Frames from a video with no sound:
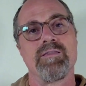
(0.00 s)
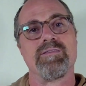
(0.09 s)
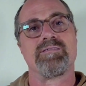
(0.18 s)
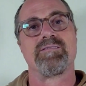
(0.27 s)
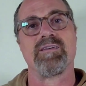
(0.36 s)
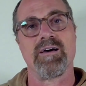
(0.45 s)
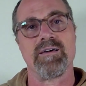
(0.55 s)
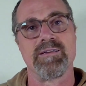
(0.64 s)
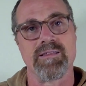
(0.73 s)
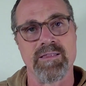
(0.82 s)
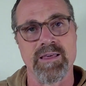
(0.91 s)
the
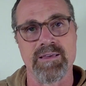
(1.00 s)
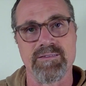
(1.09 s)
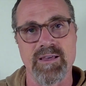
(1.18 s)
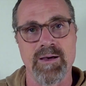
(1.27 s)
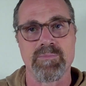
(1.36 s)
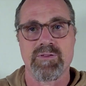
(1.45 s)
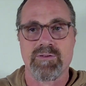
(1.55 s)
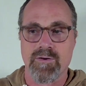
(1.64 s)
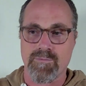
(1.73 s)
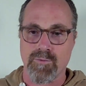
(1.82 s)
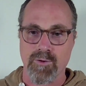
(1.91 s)
sun links up
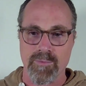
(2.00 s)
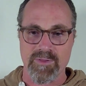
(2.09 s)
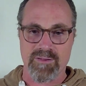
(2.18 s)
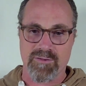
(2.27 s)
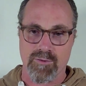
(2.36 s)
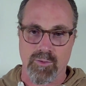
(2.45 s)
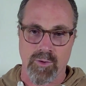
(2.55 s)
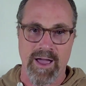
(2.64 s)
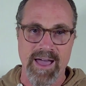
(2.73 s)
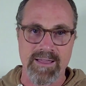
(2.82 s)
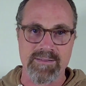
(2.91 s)
to form this
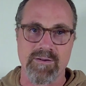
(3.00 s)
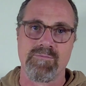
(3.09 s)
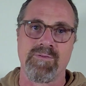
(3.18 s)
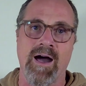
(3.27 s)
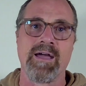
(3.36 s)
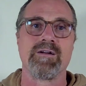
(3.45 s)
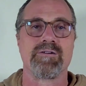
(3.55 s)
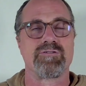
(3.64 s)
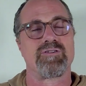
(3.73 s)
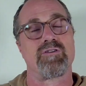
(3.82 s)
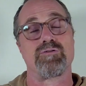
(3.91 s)
grand fire
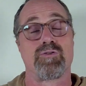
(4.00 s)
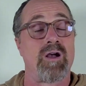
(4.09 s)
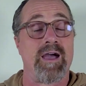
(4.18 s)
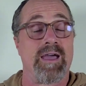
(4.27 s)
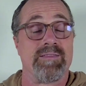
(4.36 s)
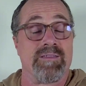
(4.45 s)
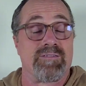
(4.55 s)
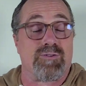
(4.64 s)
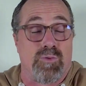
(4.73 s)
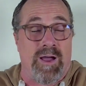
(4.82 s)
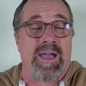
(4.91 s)
trine, this
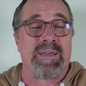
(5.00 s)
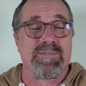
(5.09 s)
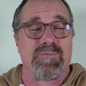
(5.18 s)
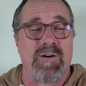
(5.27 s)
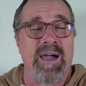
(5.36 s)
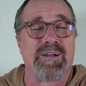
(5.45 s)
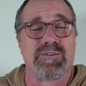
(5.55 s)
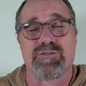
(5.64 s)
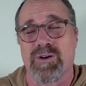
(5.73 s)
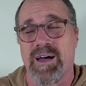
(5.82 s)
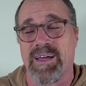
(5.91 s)
grand fire
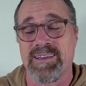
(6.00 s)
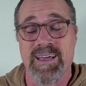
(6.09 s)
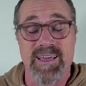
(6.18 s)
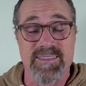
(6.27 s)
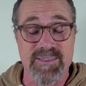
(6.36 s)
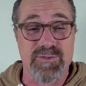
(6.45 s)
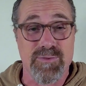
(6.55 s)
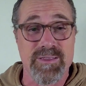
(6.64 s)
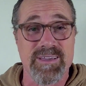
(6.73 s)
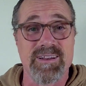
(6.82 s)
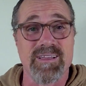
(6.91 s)
trine that's
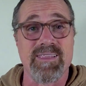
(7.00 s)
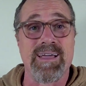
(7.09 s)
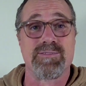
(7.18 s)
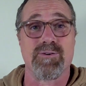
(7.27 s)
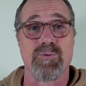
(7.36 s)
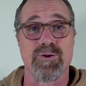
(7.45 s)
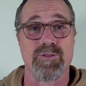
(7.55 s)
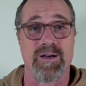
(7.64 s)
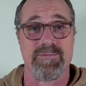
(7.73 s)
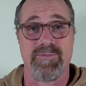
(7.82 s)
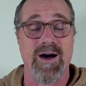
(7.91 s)
really going to light the world
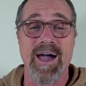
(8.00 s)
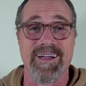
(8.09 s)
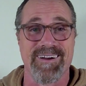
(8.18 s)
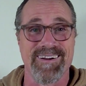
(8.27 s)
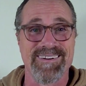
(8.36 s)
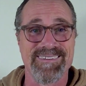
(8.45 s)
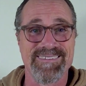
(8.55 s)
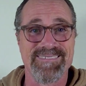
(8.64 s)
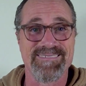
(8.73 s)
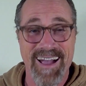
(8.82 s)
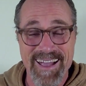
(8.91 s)
on fire,
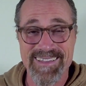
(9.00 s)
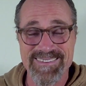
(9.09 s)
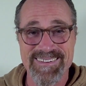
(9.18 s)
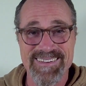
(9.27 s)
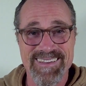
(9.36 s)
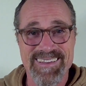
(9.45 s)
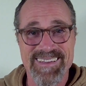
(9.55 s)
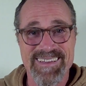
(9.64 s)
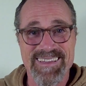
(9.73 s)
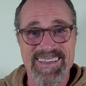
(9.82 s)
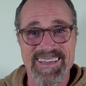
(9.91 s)
right?
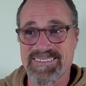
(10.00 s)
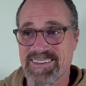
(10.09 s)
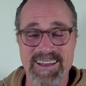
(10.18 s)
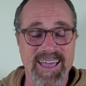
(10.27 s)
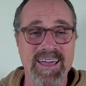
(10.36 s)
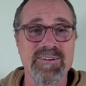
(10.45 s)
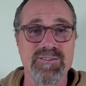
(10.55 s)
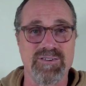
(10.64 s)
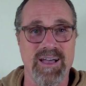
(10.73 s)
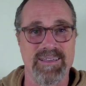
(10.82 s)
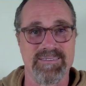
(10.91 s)
It's going to
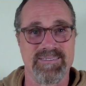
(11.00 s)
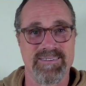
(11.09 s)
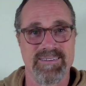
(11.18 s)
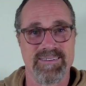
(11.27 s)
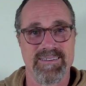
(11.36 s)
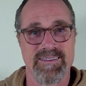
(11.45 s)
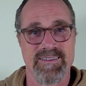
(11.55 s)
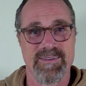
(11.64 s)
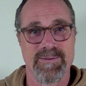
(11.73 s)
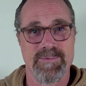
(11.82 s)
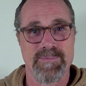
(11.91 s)
energize
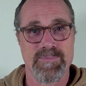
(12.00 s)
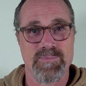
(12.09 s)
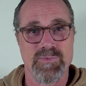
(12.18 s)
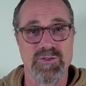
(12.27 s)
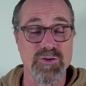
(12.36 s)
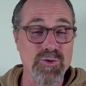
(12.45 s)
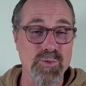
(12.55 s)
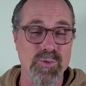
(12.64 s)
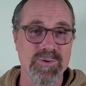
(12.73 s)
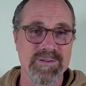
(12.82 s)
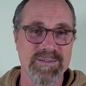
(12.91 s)

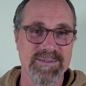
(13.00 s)
you